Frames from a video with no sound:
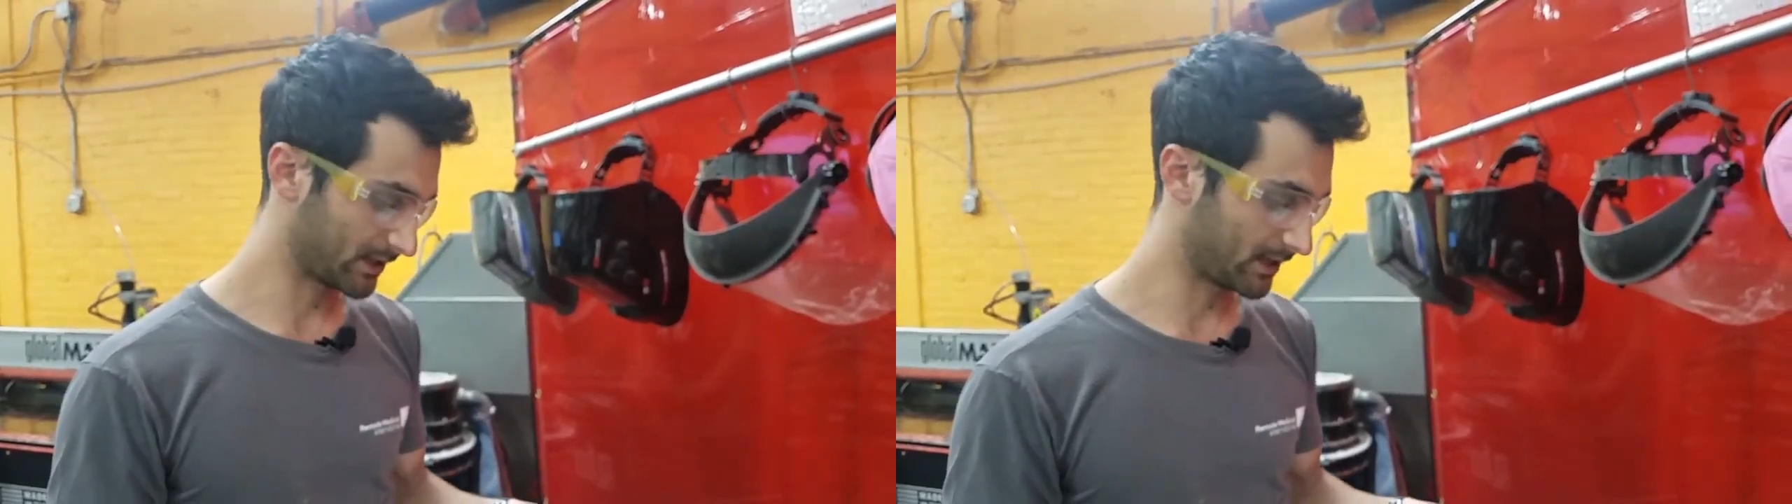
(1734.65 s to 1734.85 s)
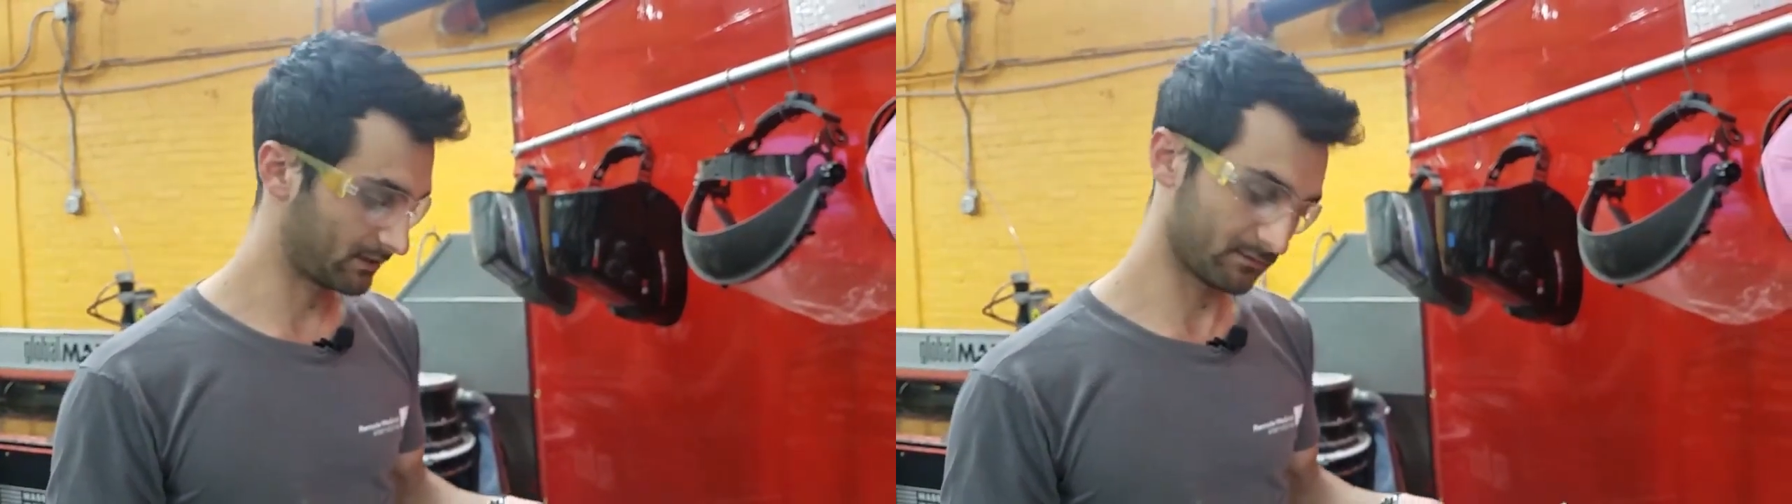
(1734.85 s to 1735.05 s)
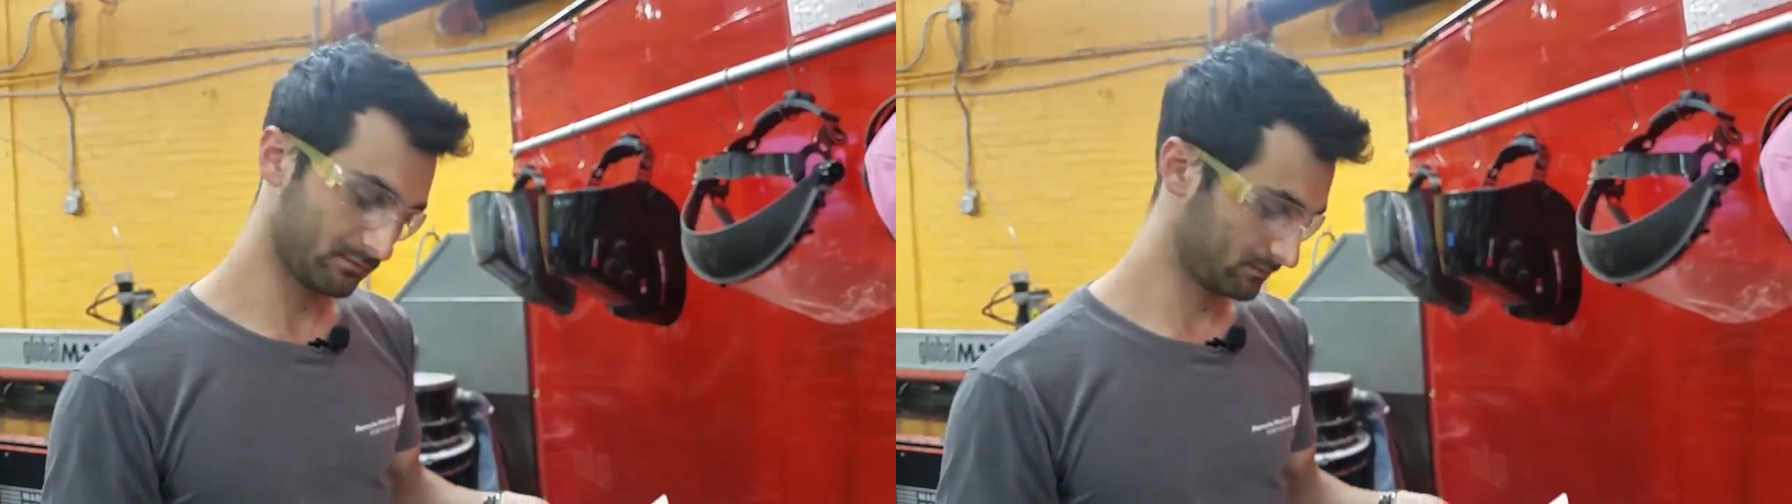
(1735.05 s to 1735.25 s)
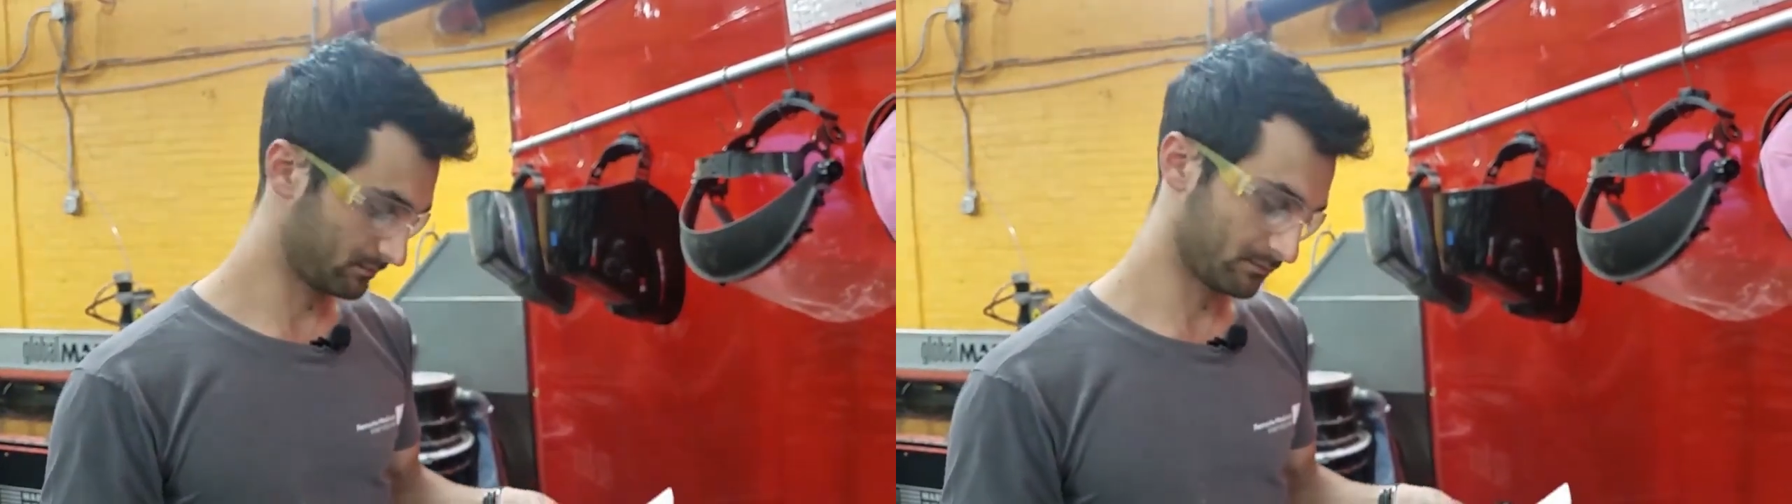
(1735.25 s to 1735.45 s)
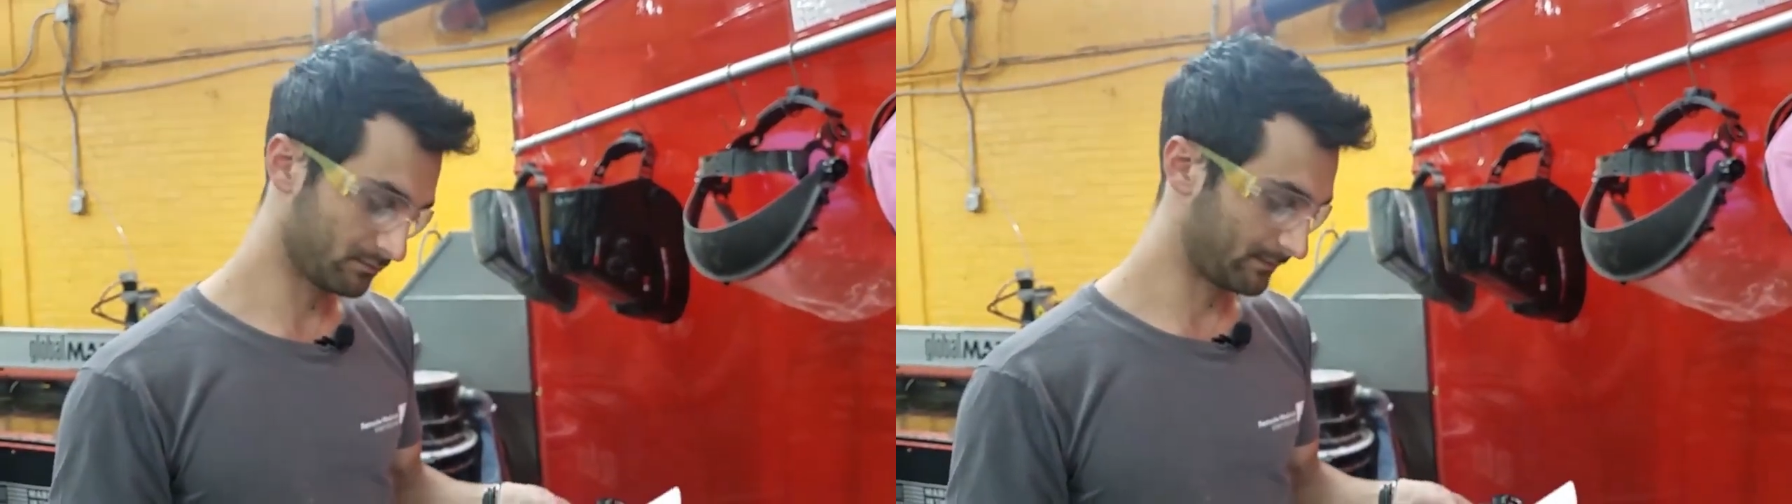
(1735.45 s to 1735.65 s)
not
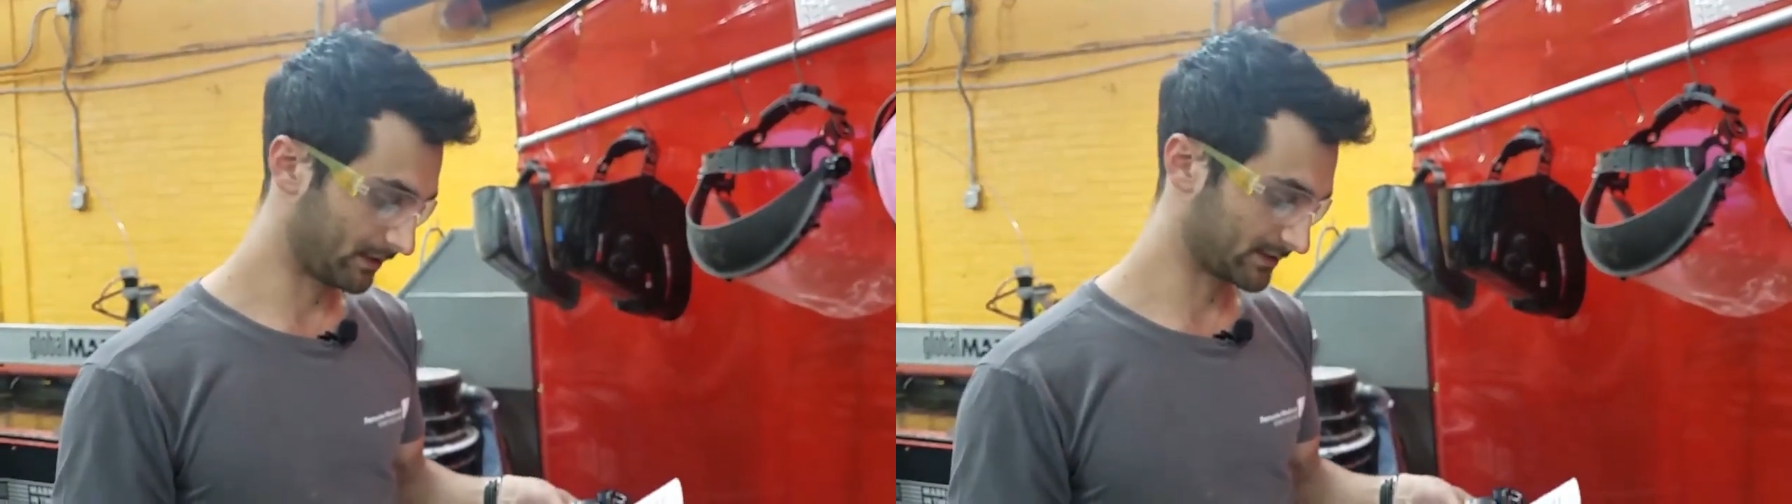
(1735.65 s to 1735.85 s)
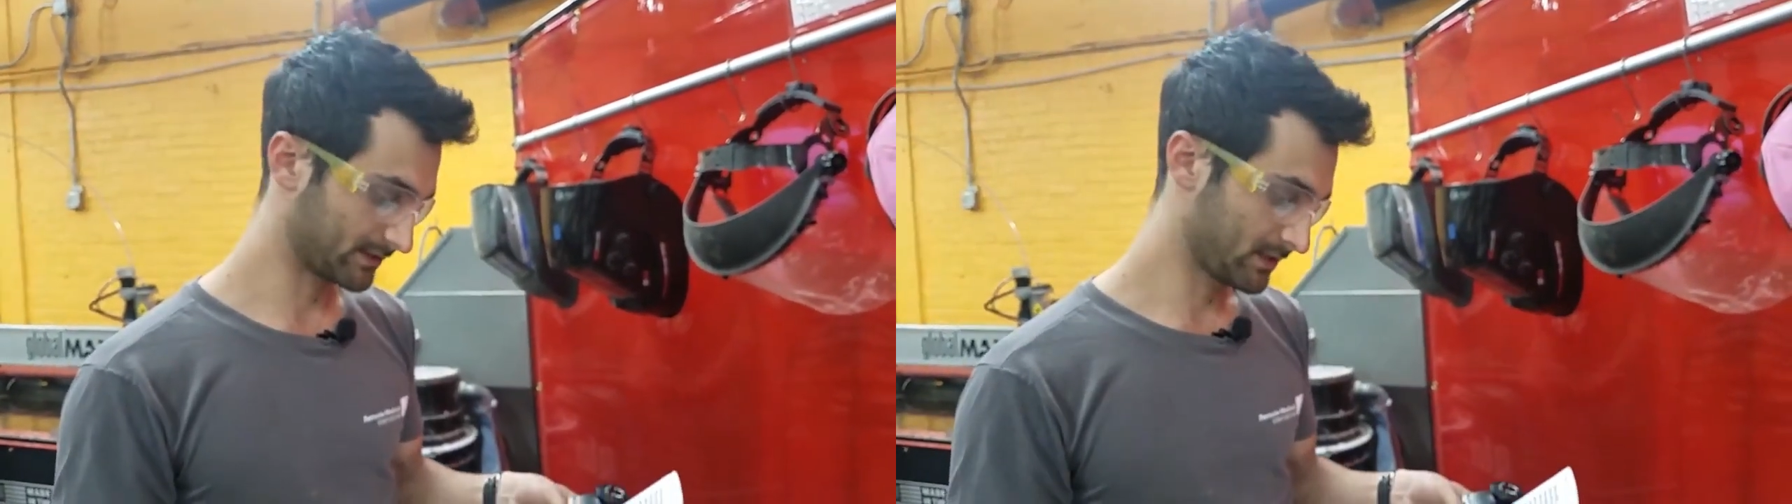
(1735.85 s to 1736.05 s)
melt.